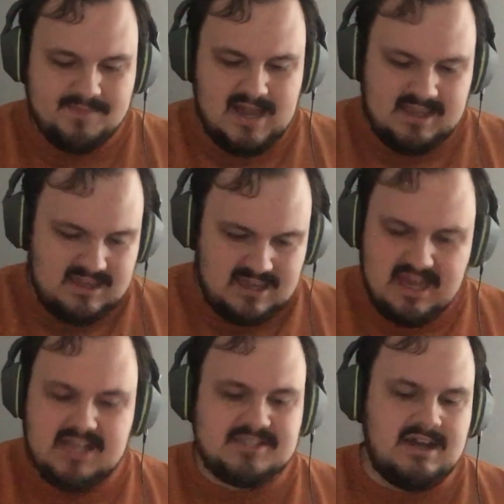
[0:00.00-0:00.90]
I
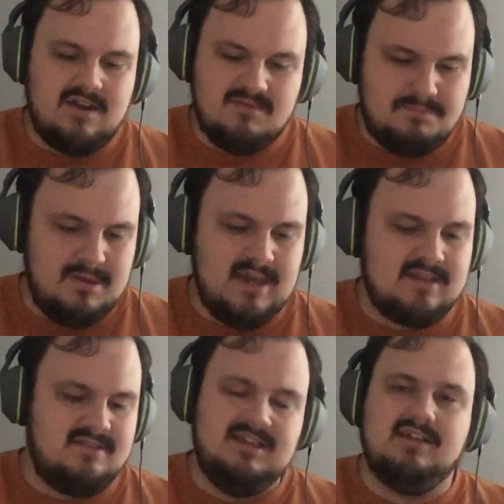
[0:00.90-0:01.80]
guess I would
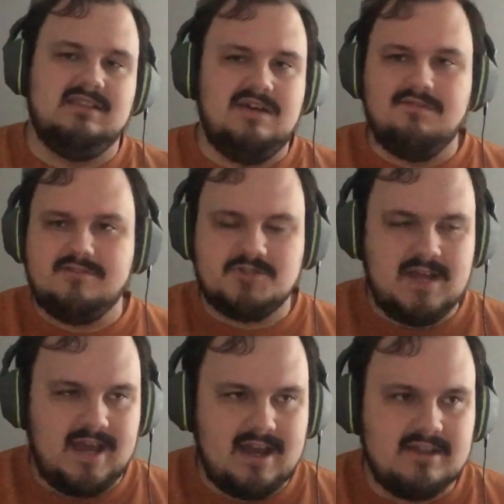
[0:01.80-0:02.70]
pick the 11th
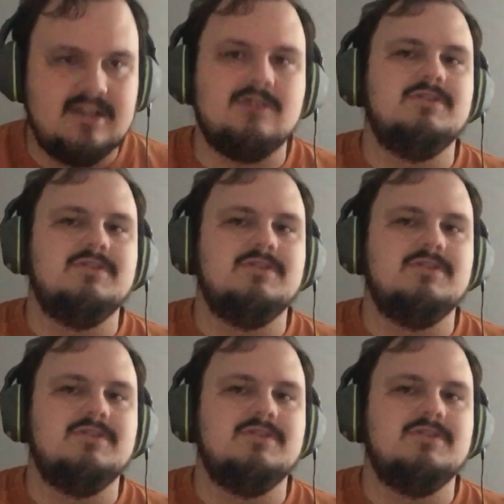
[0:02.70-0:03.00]
track on here,